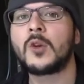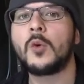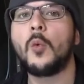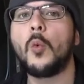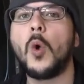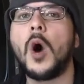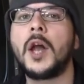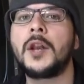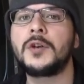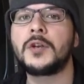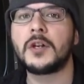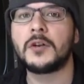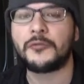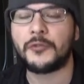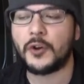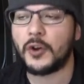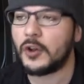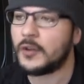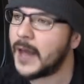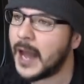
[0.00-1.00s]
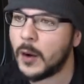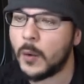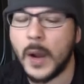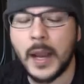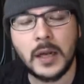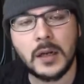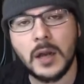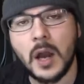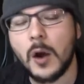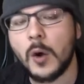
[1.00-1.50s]
Wonderful, that
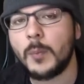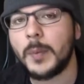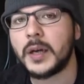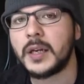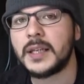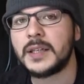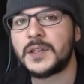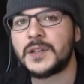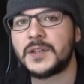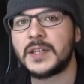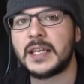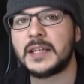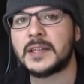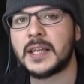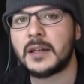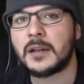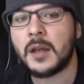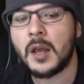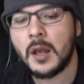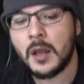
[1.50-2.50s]
way nobody sees it.